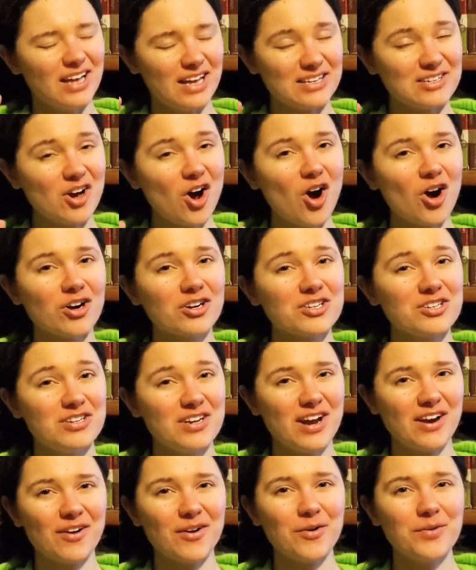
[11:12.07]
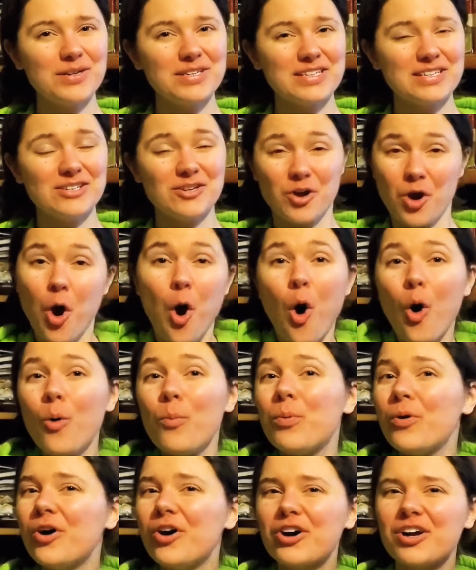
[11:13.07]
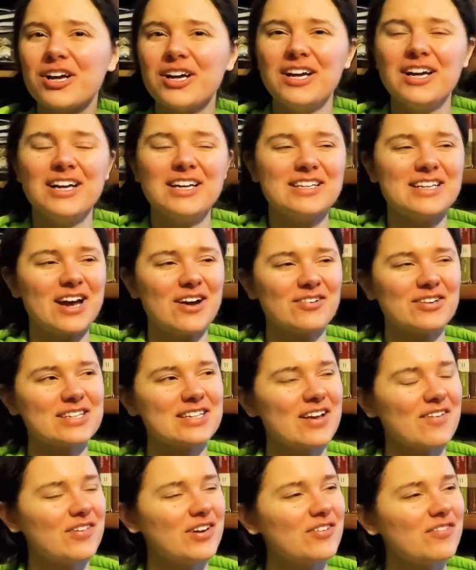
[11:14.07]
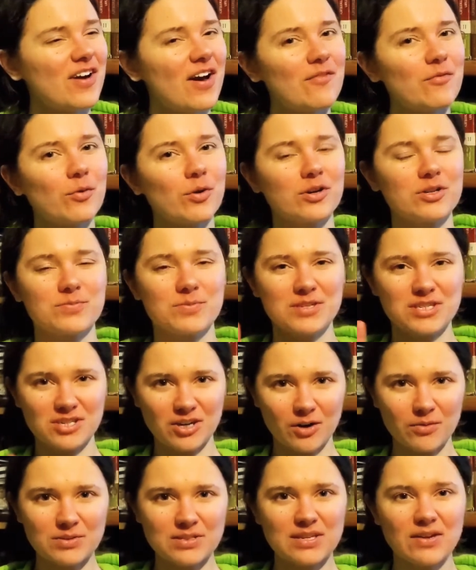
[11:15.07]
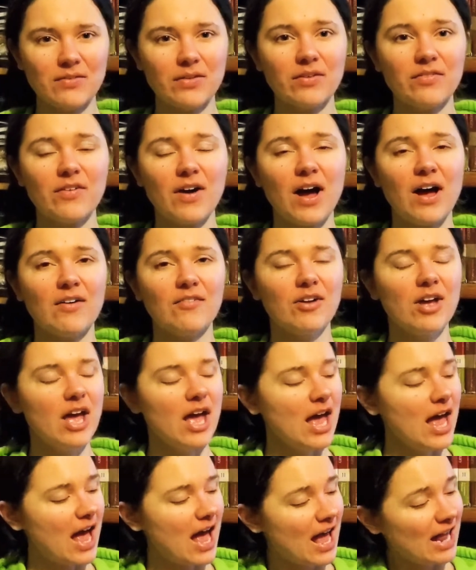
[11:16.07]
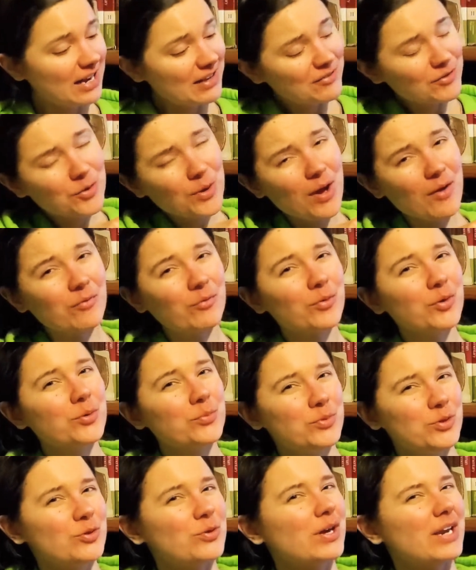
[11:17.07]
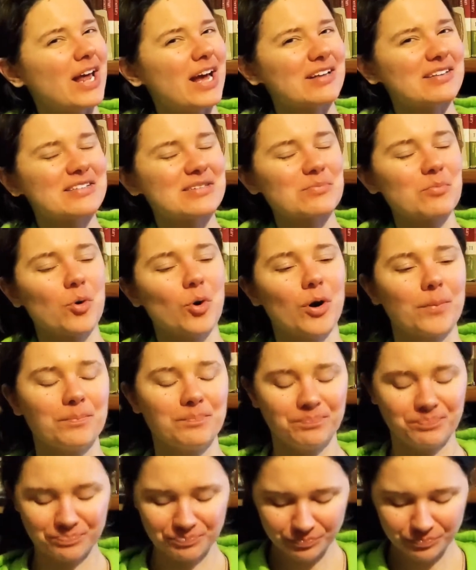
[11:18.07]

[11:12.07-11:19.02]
It's hard to narrow it. your whole book down to 75 words, but start with 75. And if you have room, you can add some more.